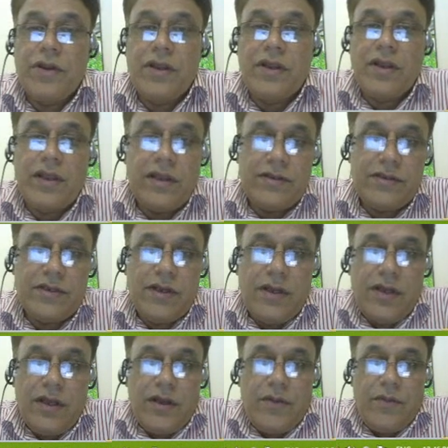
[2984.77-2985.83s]
increased,
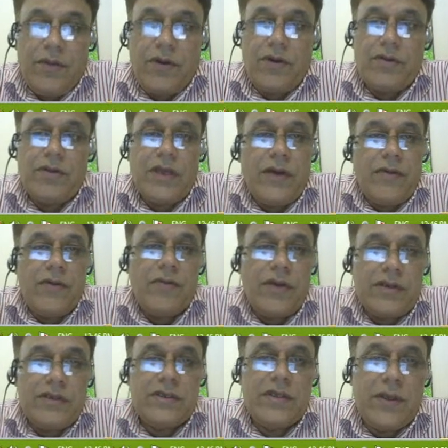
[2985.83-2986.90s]
because they have
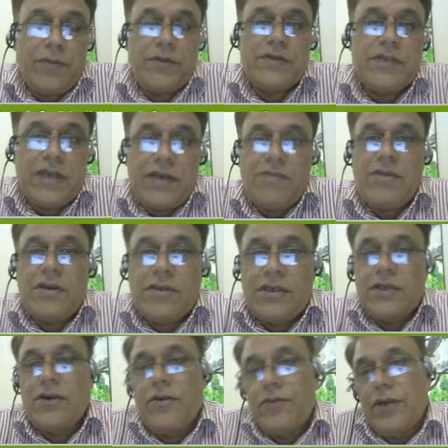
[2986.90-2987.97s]
invested, they purchased the
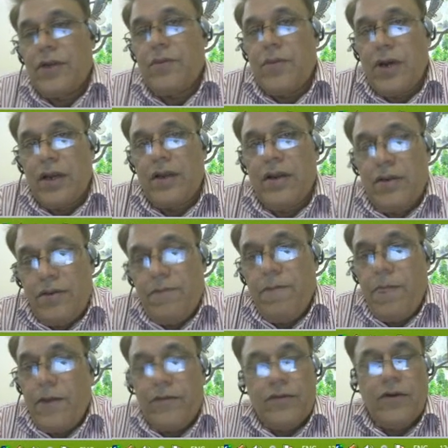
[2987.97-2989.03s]
share of that market
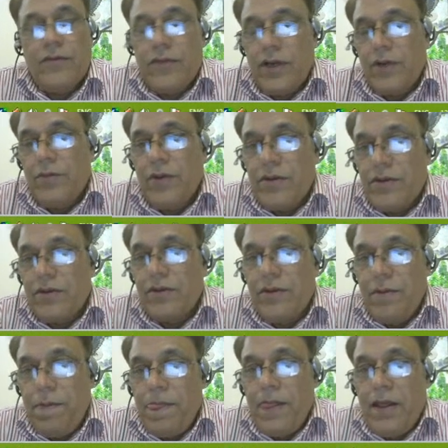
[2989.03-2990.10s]
of that business.
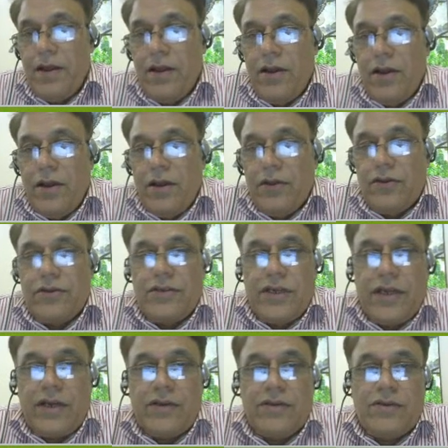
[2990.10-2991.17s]
So
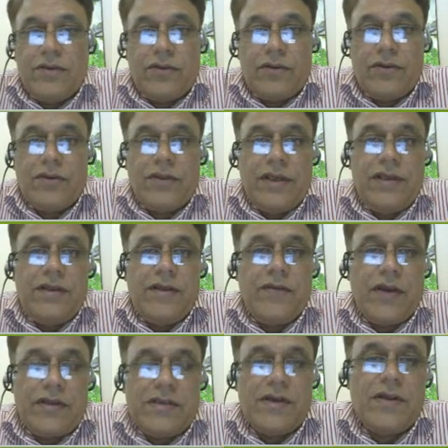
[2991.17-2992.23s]
these
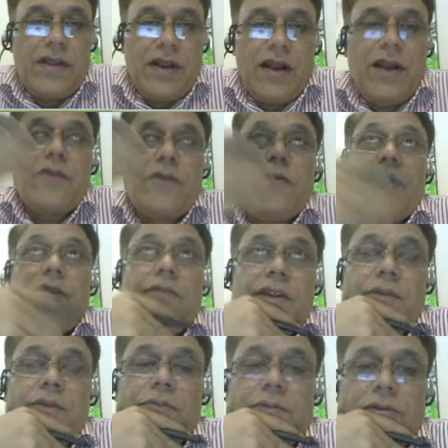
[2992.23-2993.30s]
investors are also
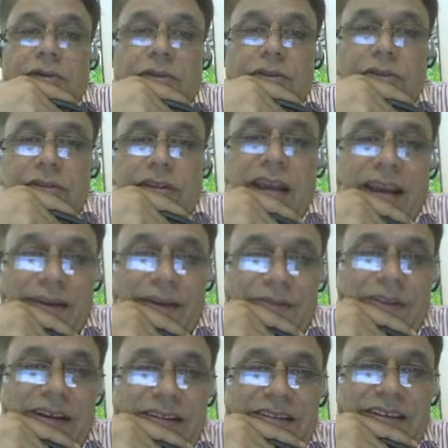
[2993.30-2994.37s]
very important. So they have
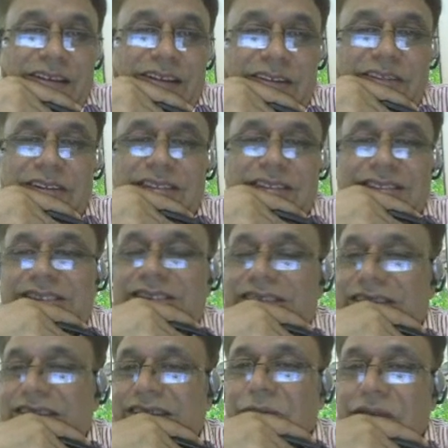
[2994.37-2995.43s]
the serious concern
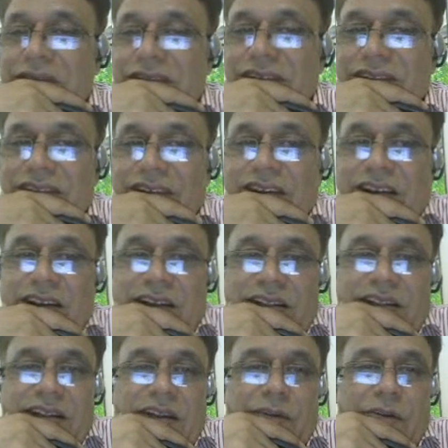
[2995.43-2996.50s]
in the business.
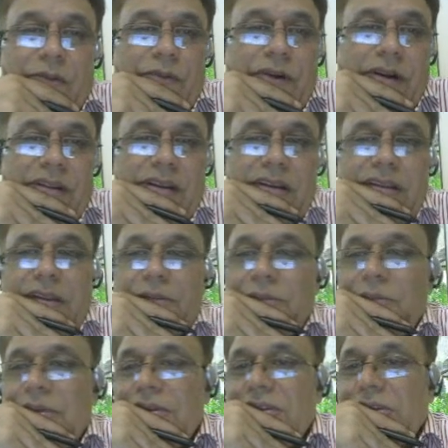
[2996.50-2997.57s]
They never want that their
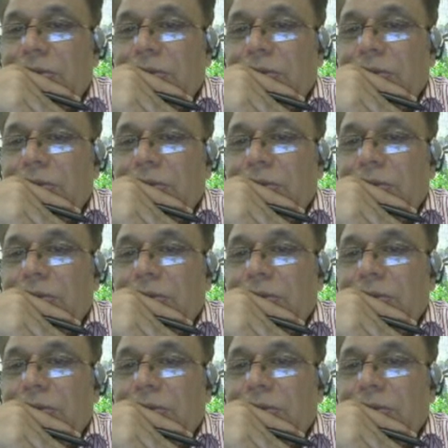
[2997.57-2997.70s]
business